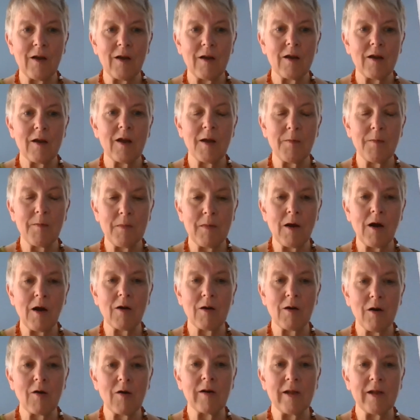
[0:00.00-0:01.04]
our
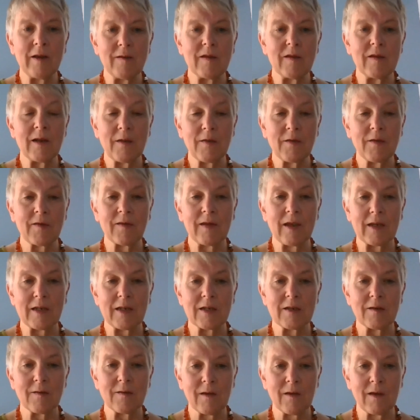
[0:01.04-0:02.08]
colleagues in other
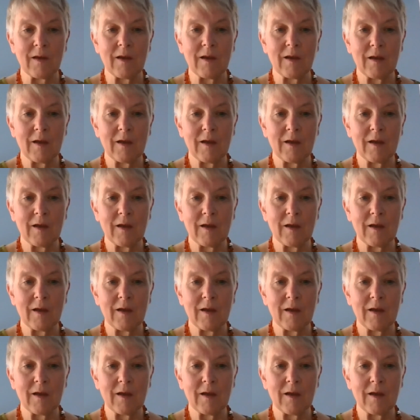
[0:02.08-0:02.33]
sectors,